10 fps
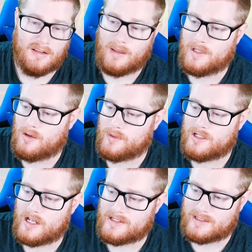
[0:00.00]
Let me know what
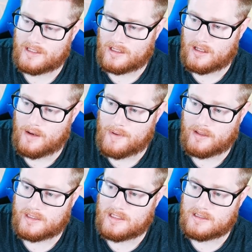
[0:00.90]
you guys think
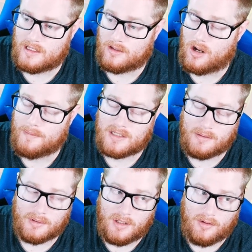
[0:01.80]
about these in the comments
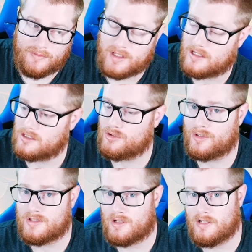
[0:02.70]
down below. If you guys
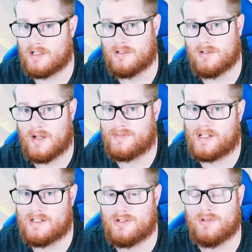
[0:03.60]
enjoyed this content, do not
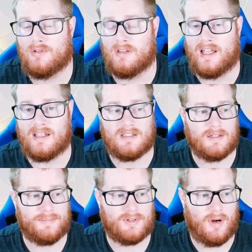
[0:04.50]
forget to like and
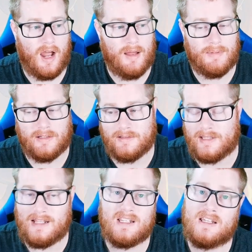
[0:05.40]
subscribe. But
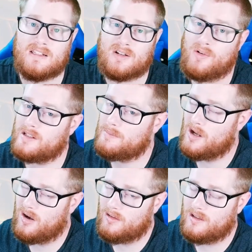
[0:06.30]
that is going to be
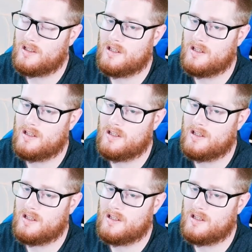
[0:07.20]
all.